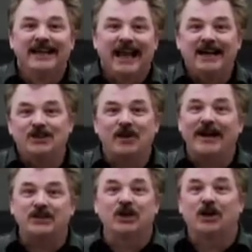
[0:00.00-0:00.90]
And so
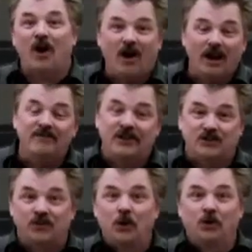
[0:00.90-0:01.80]
I took all of
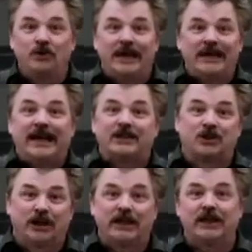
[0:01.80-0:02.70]
this food, and I
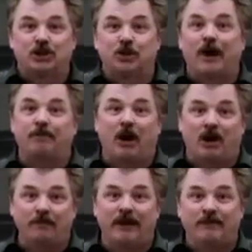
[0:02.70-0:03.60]
took it into our
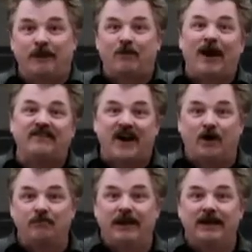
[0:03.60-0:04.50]
apartment, and my wife
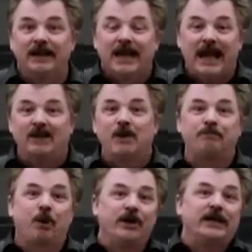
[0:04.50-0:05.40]
helped me, and we
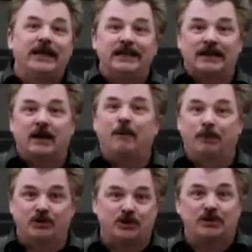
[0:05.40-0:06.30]
put it in the
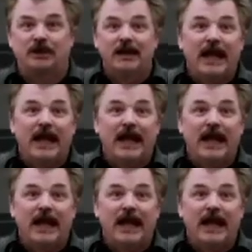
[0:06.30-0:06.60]
cupboards.